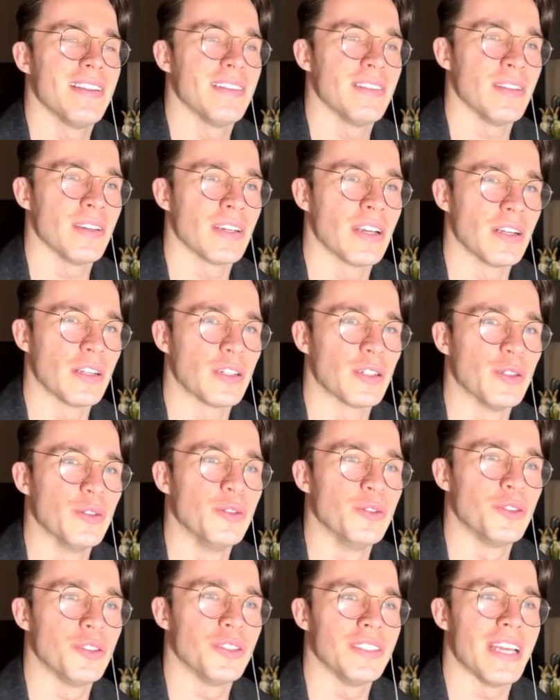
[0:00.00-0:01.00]
the
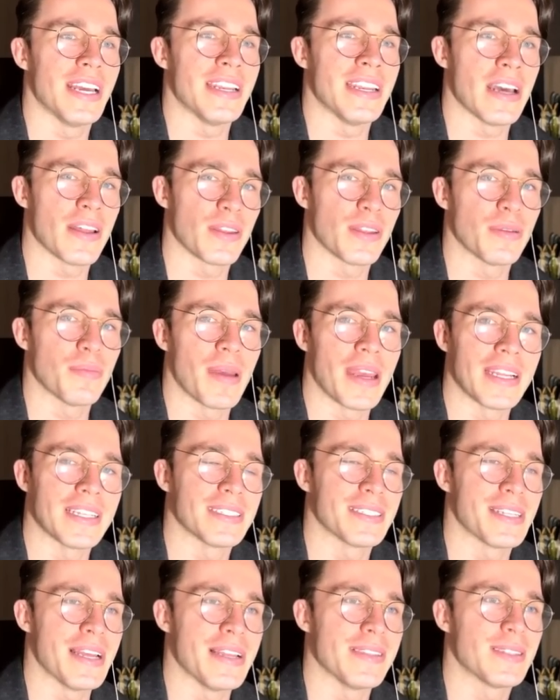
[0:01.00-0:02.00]
conclusion that nothing
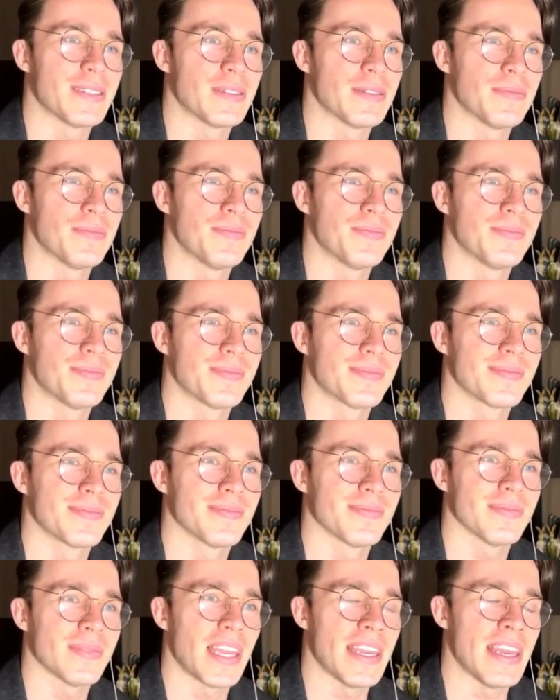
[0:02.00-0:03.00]
makes sense?
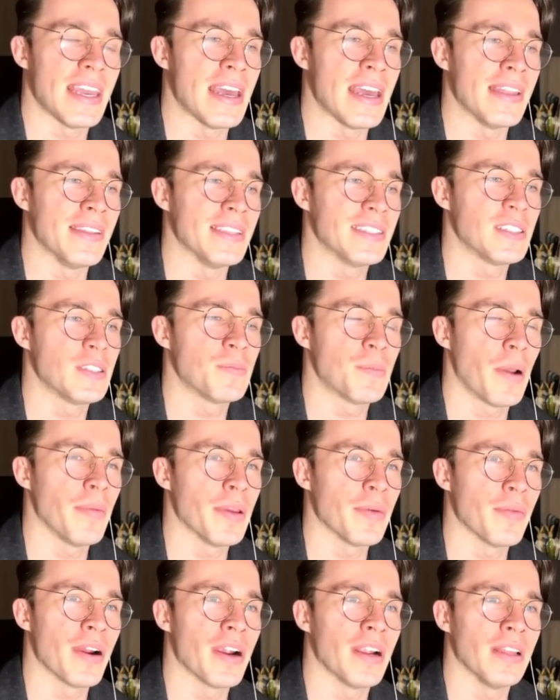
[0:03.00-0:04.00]
And this is
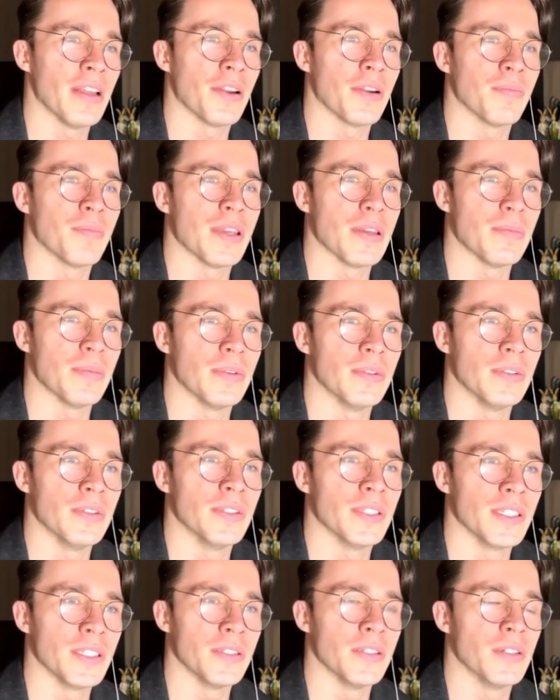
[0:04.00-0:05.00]
probably where a lot of
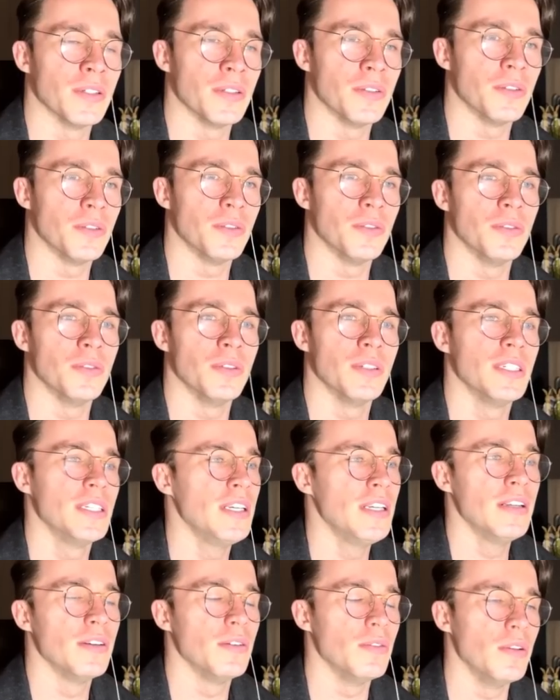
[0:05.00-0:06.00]
people, you know, who,
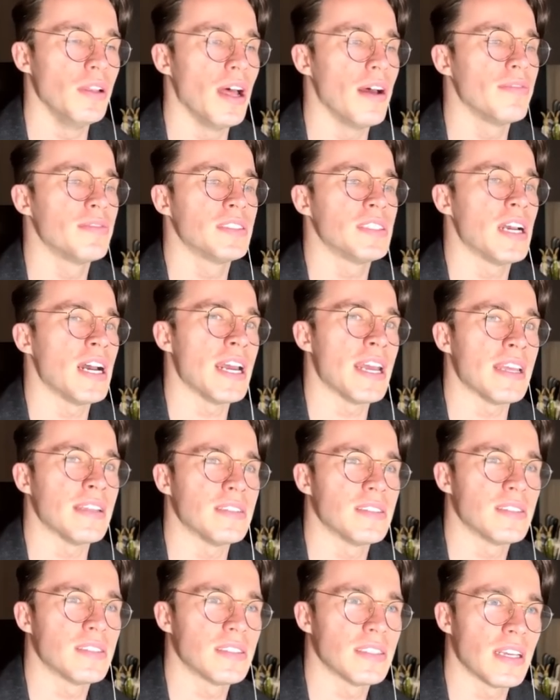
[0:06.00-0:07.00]
who love
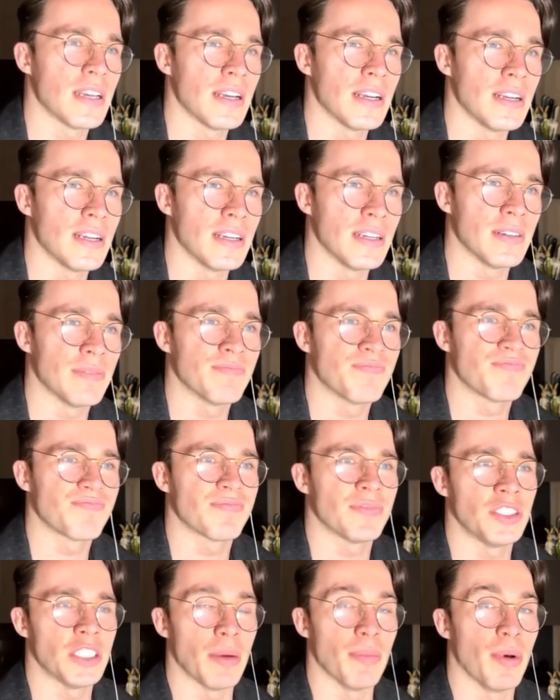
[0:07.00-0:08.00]
science, uh,
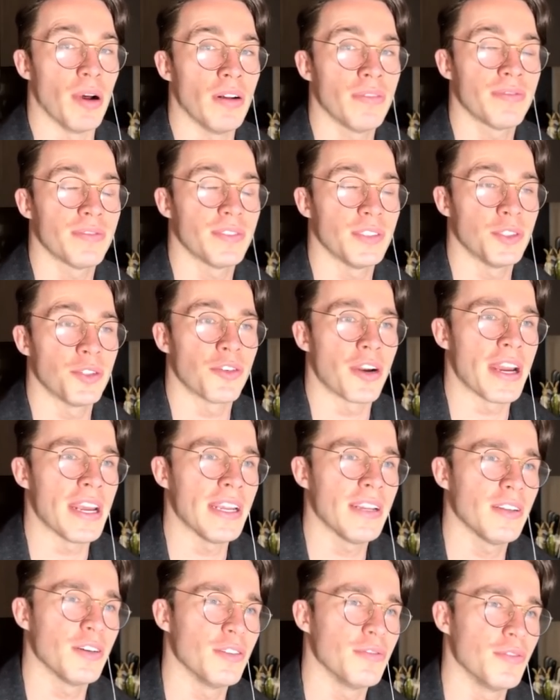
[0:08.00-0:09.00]
jump off the
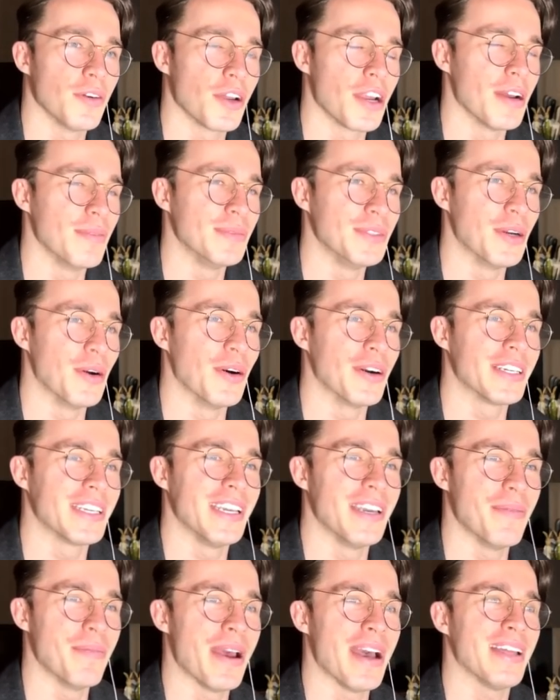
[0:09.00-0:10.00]
train of what I'm
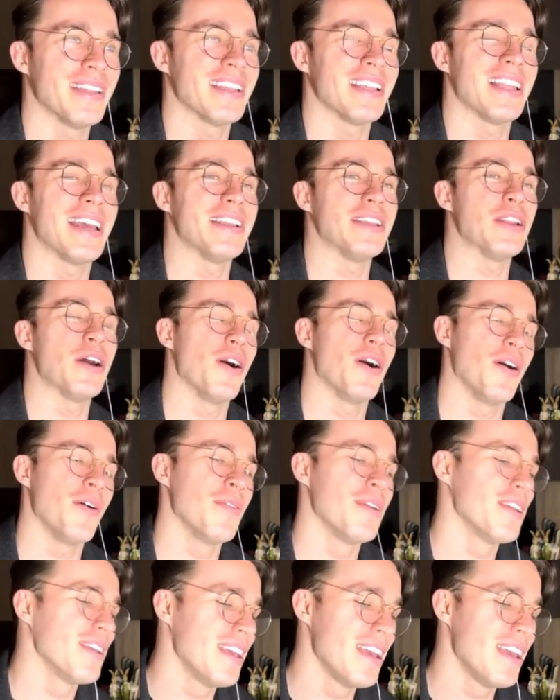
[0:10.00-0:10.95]
talking about. They're like, no,